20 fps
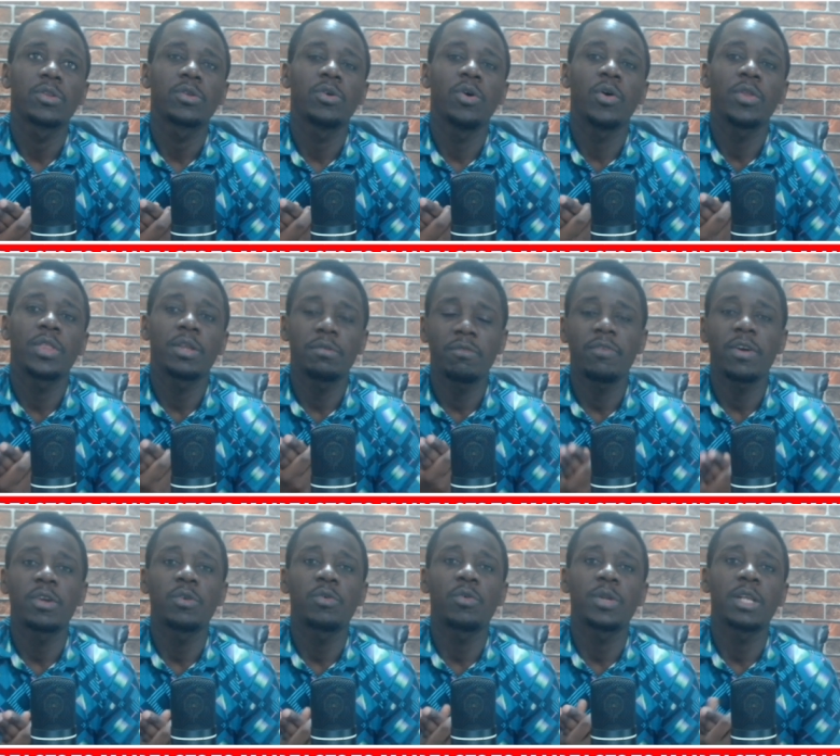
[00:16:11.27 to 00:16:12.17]
or the
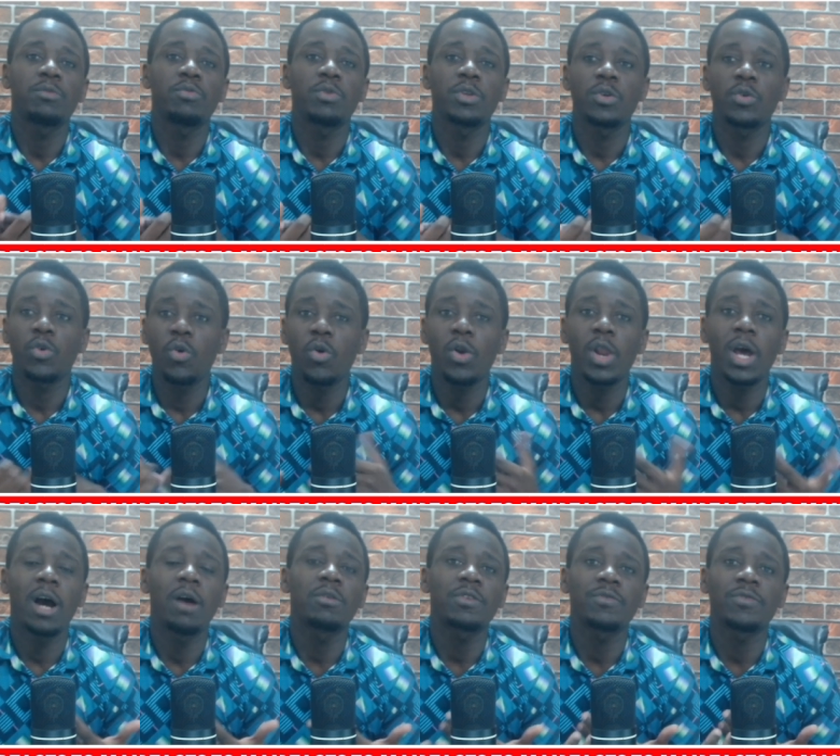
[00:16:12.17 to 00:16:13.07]
referee couldn't really call
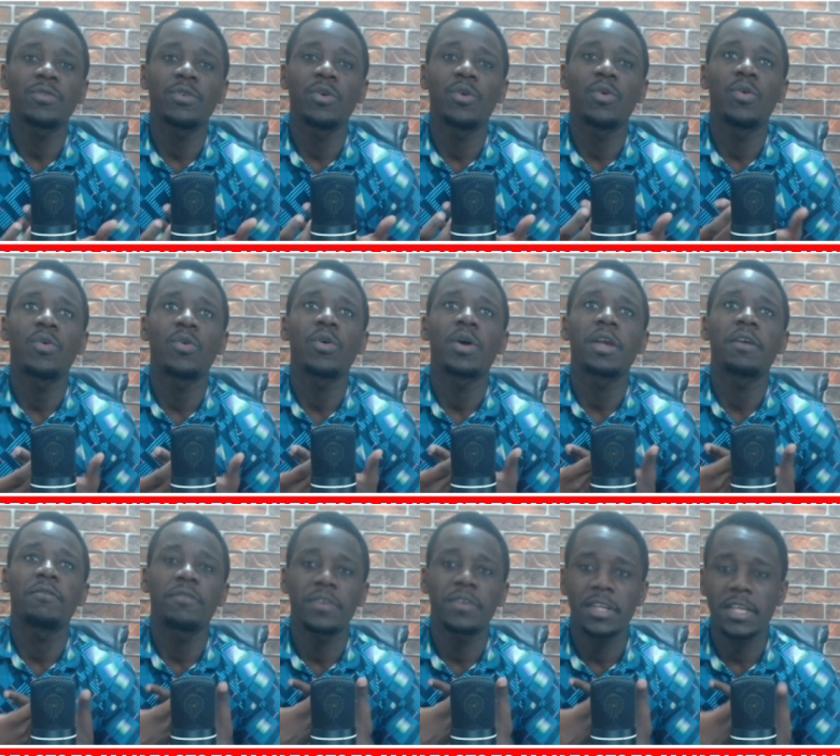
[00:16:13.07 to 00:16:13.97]
out for a
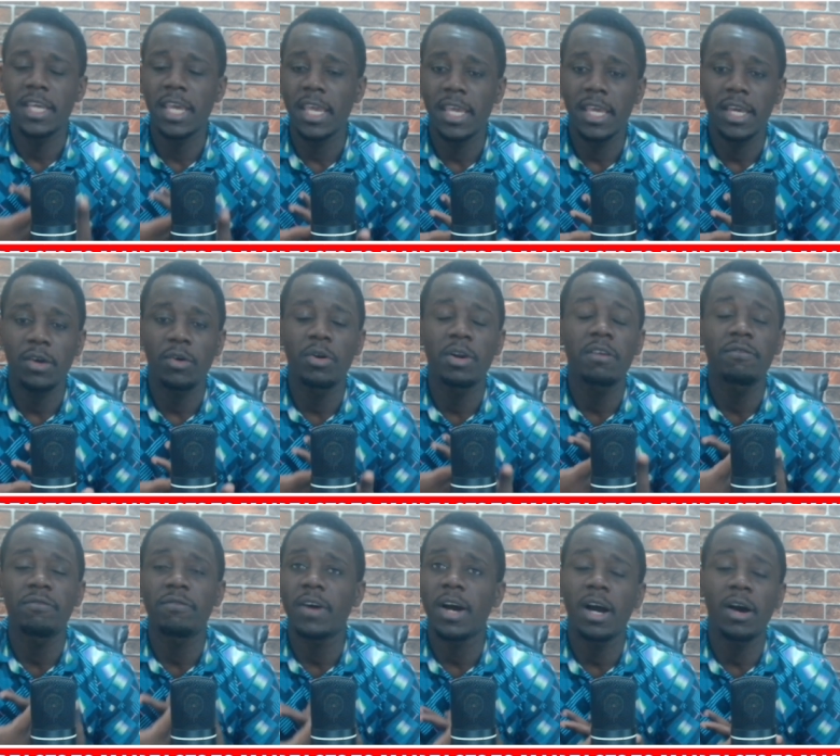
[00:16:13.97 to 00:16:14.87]
free kick or a
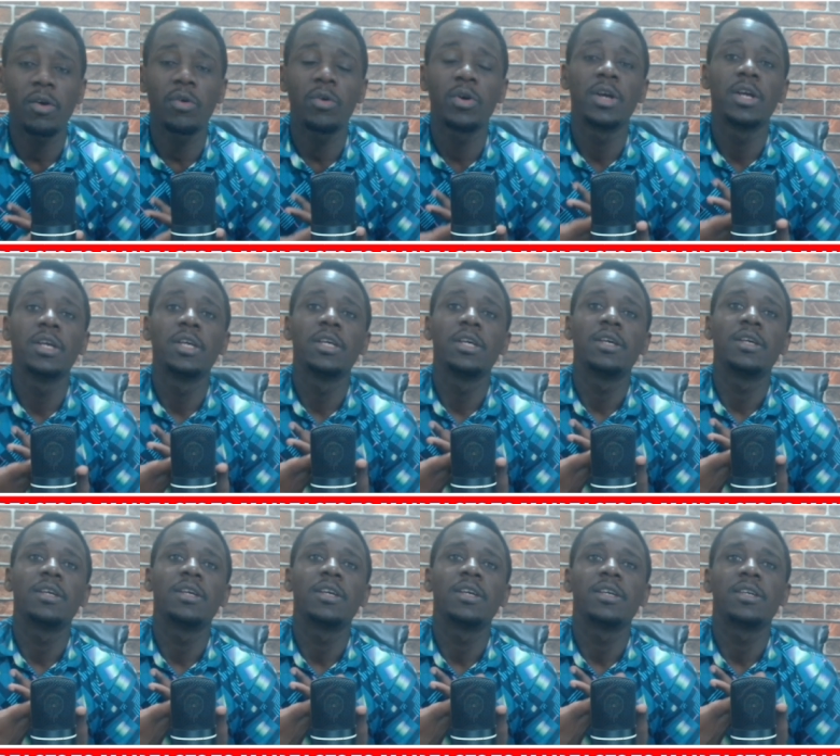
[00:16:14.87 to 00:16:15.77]
foul
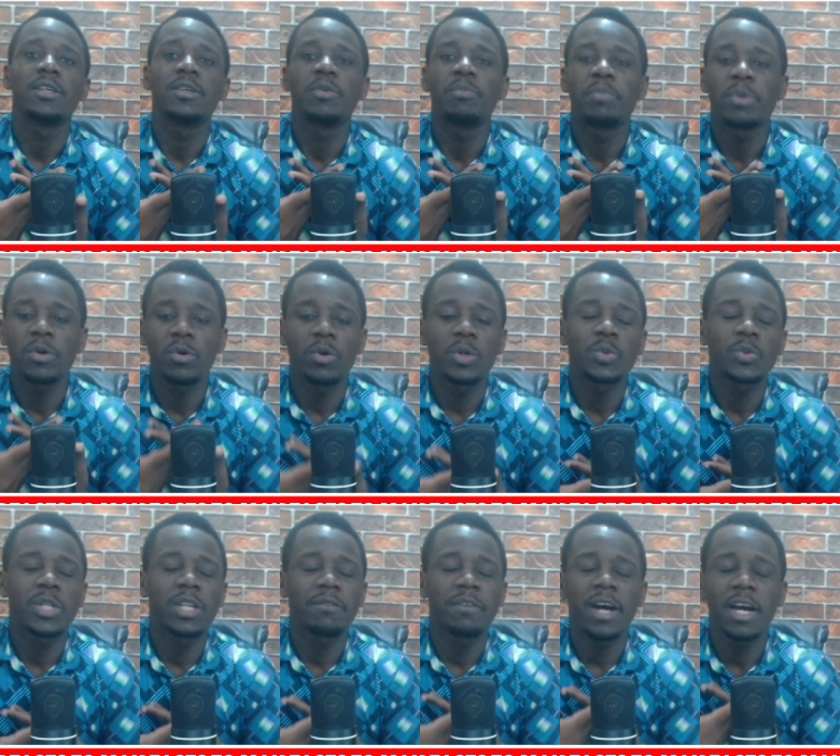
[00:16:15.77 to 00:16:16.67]
because we
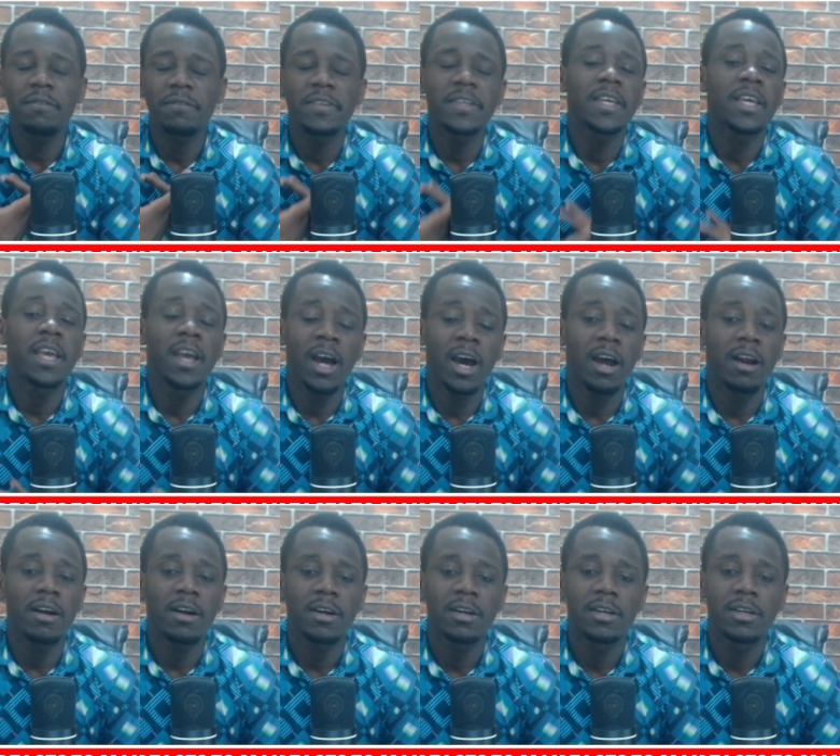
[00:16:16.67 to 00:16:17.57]
never had
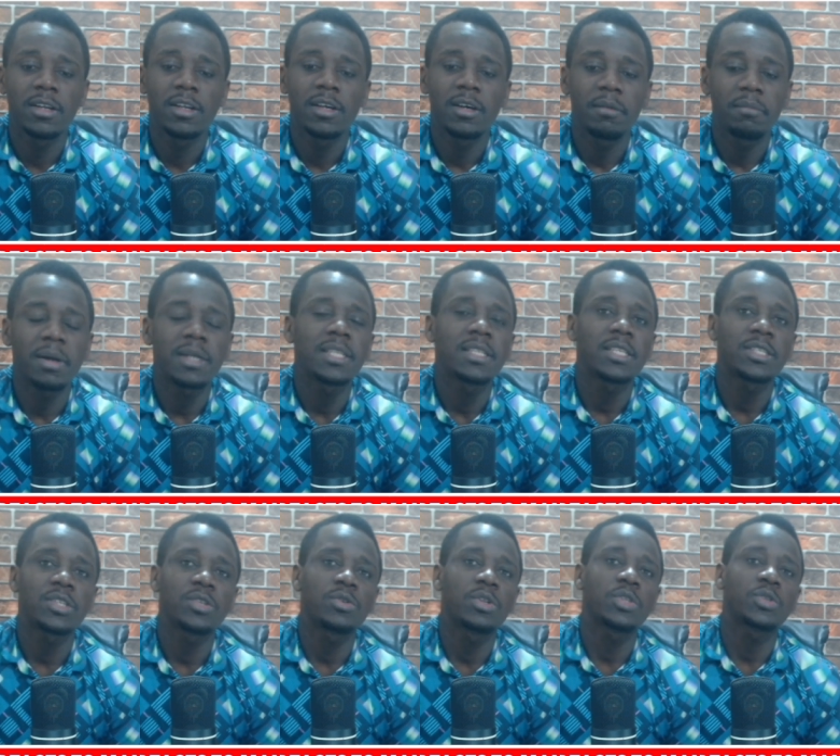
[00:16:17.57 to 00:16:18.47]
VAR. But in the
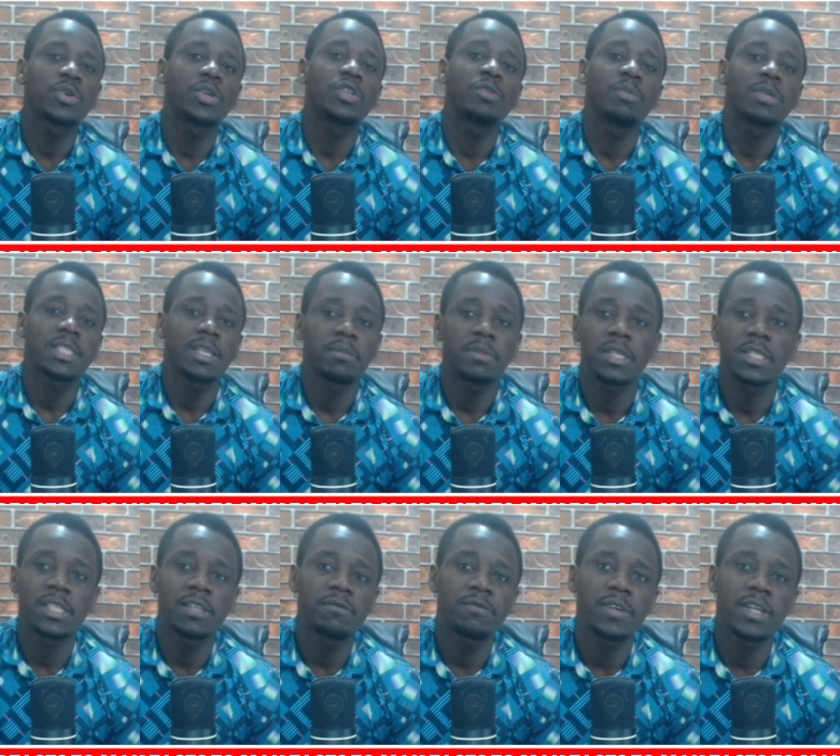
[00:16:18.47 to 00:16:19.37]
season, it's going to be something
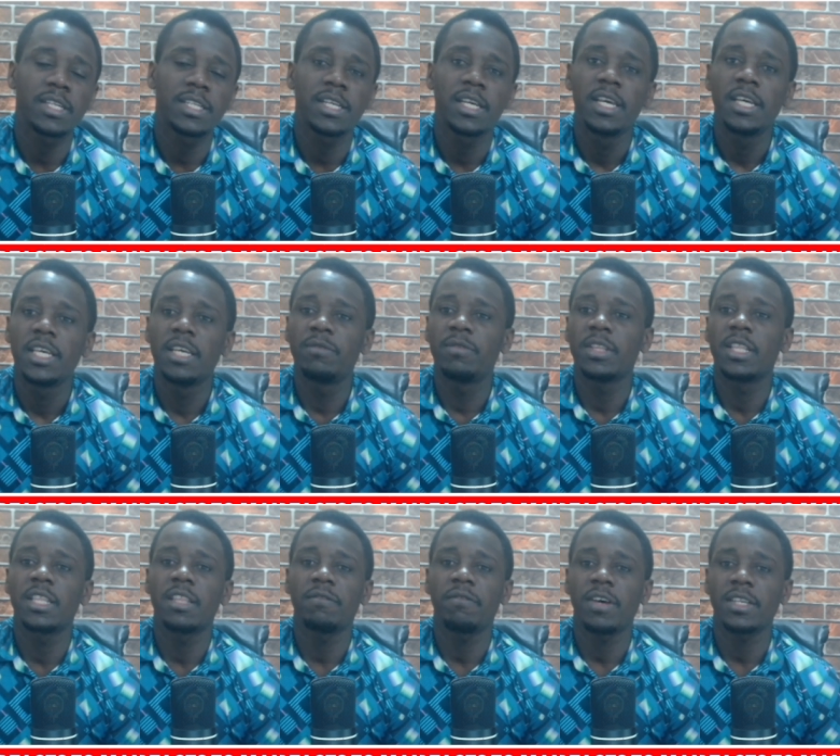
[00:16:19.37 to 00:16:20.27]
different. Even
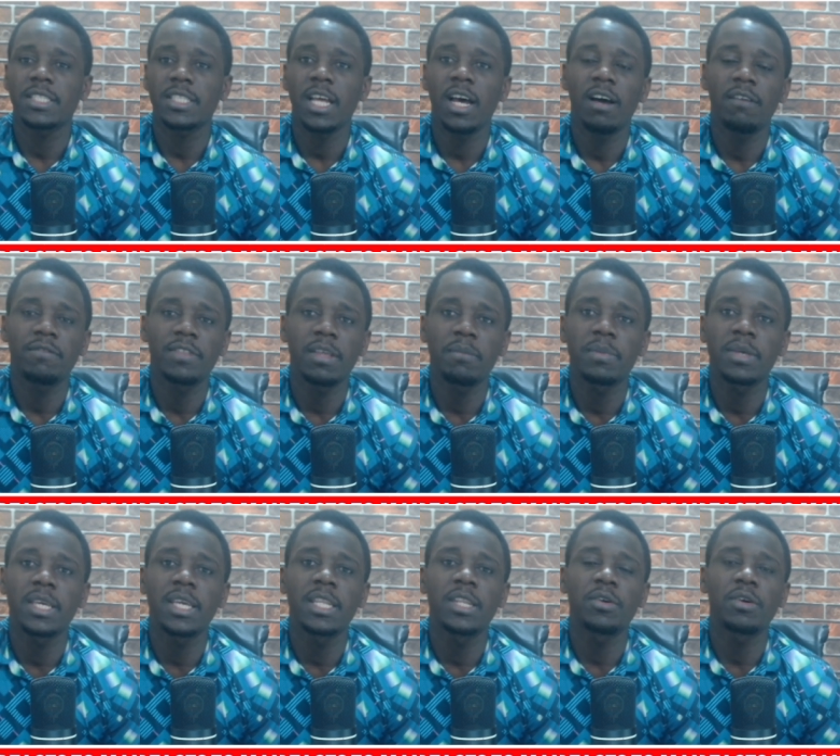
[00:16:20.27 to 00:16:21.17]
in the first half, the
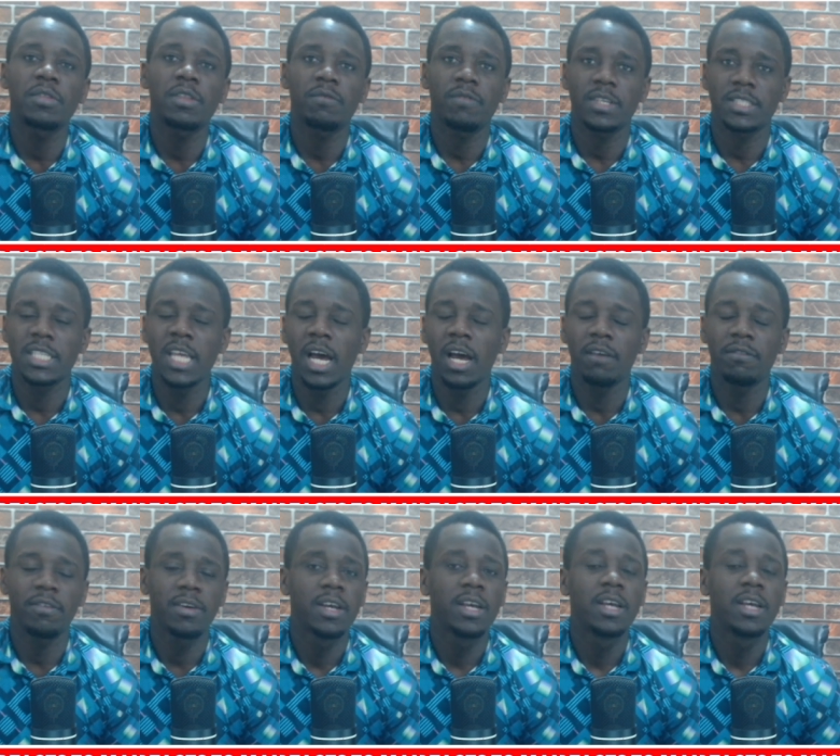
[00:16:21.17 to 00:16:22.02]
beginning of the first half,